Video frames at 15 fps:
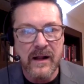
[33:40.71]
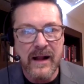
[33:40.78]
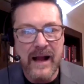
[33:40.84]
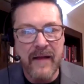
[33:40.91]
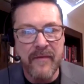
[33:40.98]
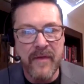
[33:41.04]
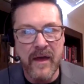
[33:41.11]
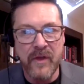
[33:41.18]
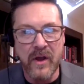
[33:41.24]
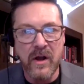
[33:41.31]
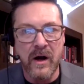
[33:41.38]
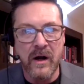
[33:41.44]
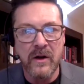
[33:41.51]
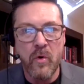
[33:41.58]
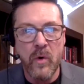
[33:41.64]
and that the
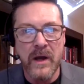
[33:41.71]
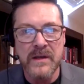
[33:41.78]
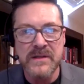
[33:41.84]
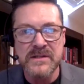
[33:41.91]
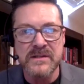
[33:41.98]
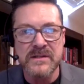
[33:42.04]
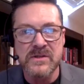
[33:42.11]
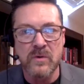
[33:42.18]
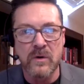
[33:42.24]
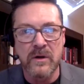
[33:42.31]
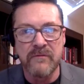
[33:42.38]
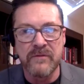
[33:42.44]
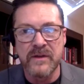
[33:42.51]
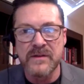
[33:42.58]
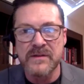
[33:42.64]
conquest is sort
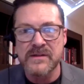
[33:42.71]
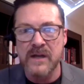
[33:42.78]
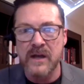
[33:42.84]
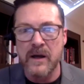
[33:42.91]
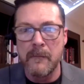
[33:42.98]
of this,